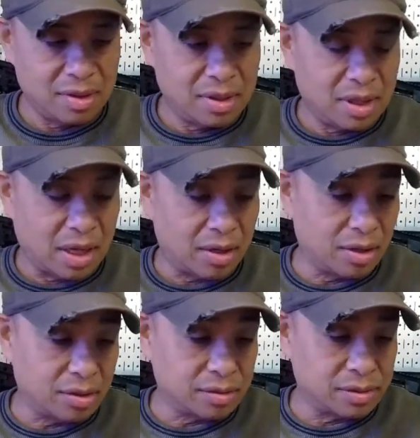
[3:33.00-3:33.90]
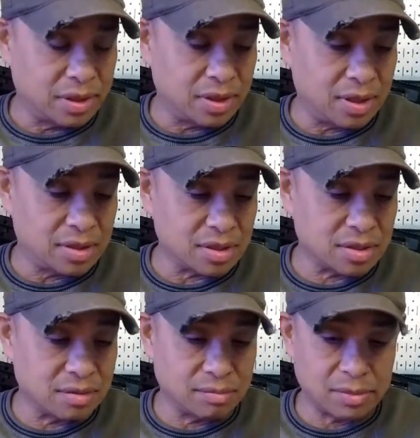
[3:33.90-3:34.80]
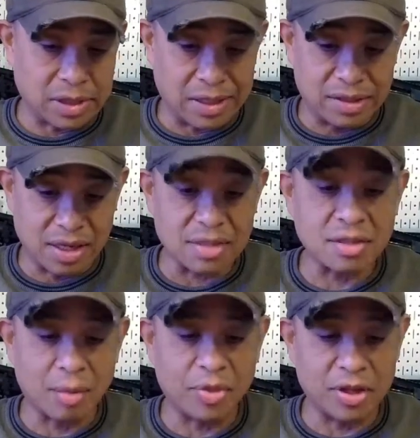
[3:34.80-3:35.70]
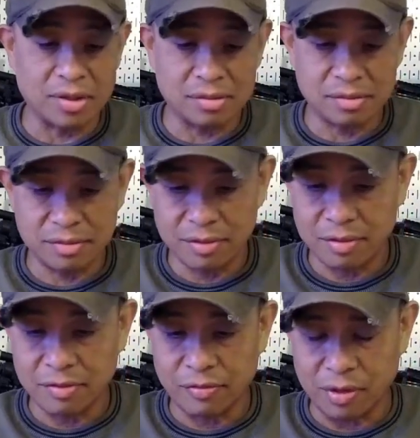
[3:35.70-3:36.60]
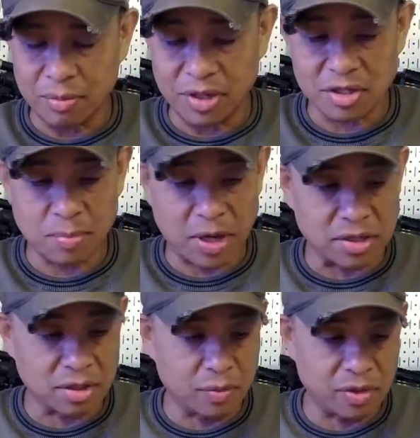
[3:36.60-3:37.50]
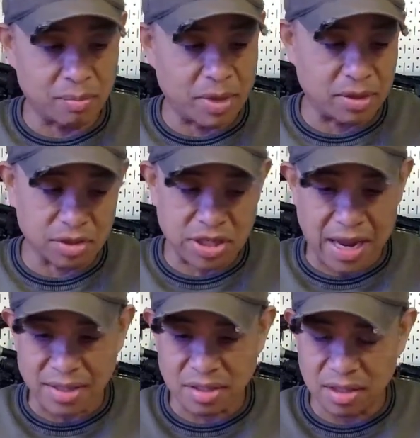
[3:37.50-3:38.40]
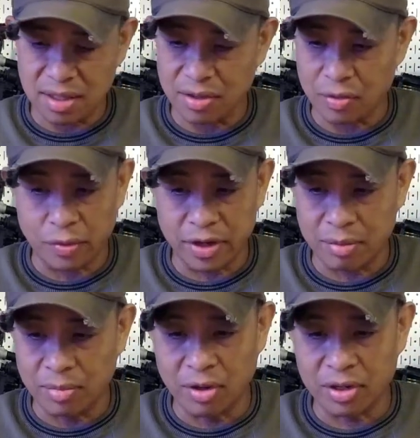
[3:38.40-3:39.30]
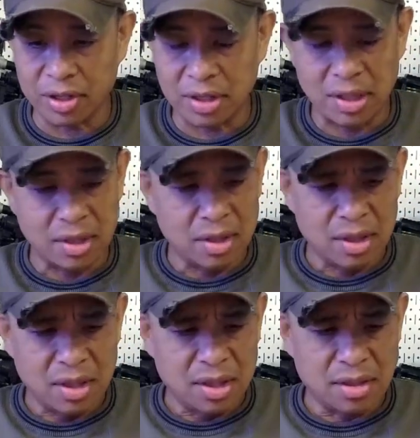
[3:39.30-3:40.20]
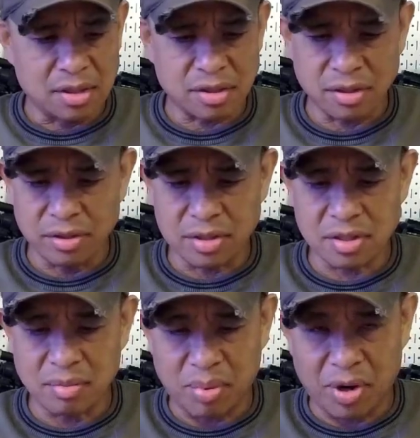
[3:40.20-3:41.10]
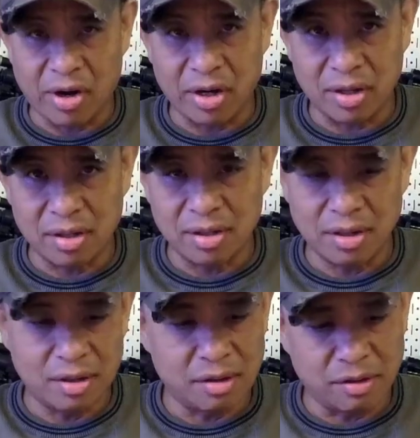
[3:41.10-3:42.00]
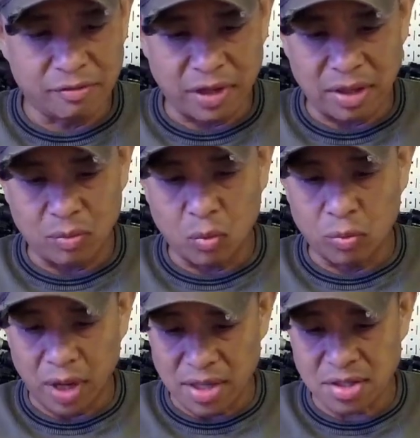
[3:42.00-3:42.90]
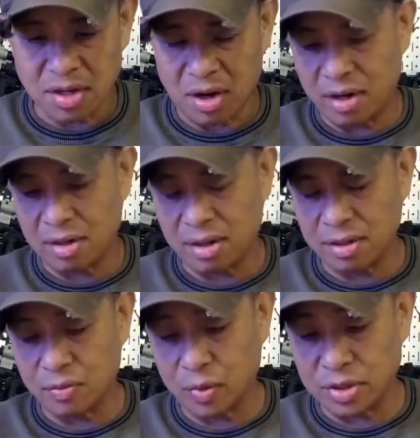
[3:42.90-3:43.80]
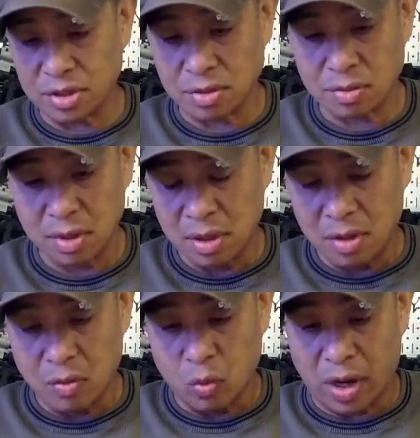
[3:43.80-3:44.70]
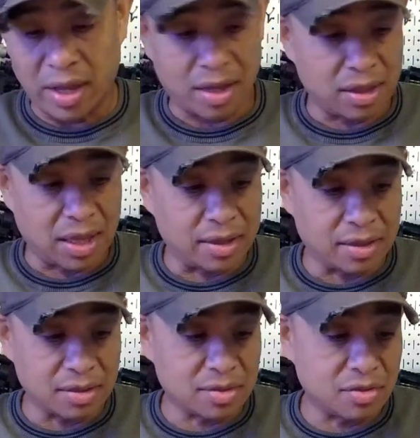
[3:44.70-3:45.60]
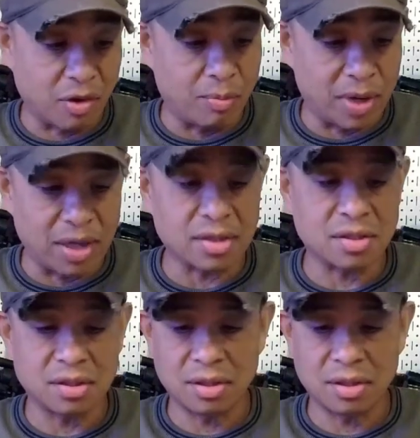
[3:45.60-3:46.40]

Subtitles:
I don't know, it does something for me, especially with the metal chassis and the rear motor. It just looks the part of a race car, which is why I liked it so much.